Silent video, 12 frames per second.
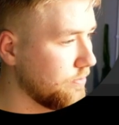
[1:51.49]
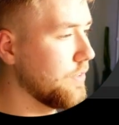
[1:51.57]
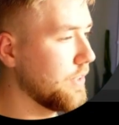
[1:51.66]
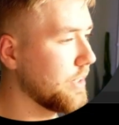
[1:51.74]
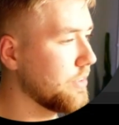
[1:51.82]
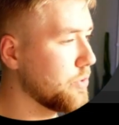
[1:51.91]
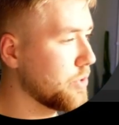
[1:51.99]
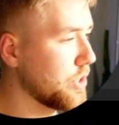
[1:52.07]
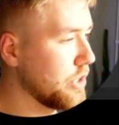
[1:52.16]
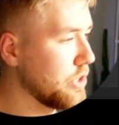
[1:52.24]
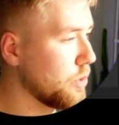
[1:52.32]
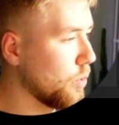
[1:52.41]
Then you
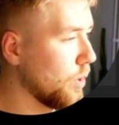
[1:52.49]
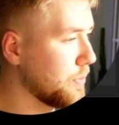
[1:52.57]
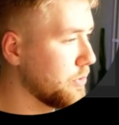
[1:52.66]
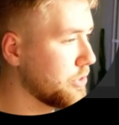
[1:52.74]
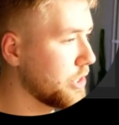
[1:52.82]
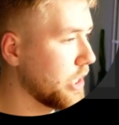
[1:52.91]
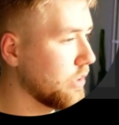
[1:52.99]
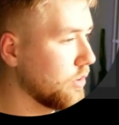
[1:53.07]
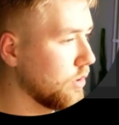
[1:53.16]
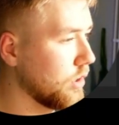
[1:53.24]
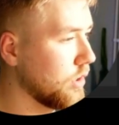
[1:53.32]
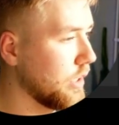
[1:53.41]
can go up to
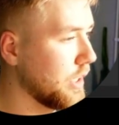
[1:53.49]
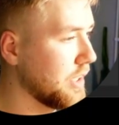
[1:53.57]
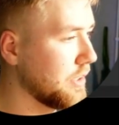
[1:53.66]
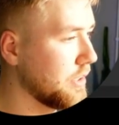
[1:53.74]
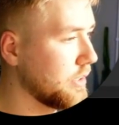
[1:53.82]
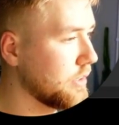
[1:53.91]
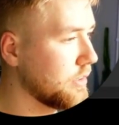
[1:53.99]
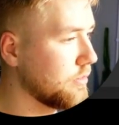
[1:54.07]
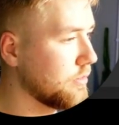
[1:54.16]
channel and